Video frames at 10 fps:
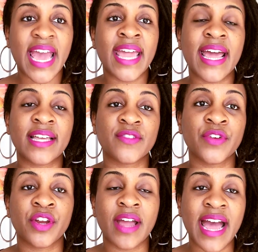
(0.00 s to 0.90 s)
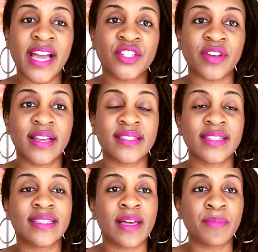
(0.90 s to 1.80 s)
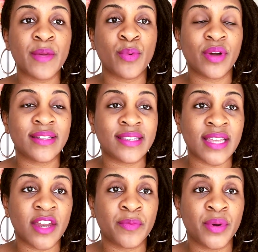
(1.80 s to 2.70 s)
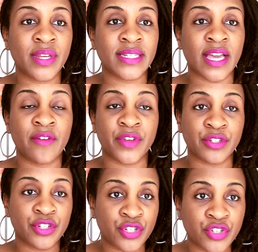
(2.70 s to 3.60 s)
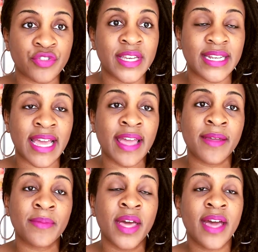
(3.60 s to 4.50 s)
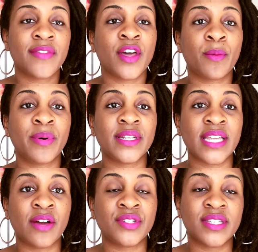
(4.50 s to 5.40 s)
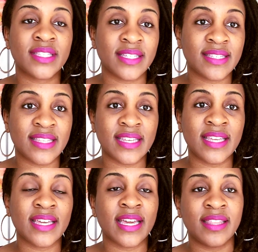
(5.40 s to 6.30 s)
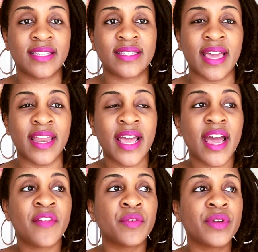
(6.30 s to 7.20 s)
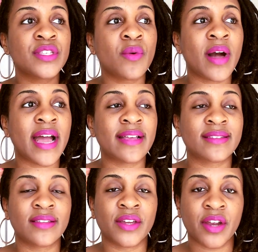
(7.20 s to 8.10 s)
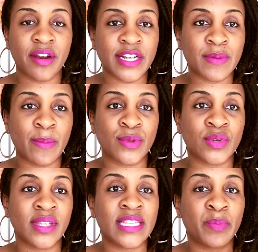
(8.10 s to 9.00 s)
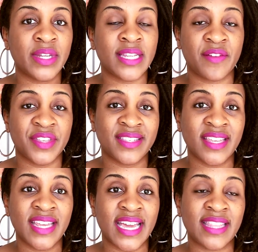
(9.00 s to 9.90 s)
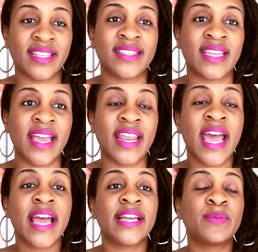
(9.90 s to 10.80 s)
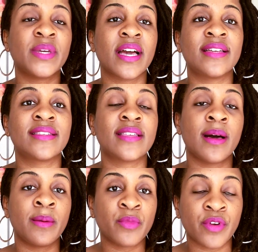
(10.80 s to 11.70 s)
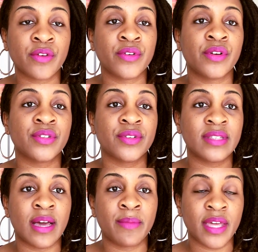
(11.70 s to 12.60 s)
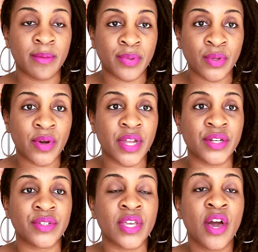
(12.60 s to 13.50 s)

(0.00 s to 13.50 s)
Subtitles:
And as for your address, some people, instead of putting down their street name, they'll put down just the city and the state. And the reason why I still encourage people to at least put down the city and the state is because some recruiters or some employers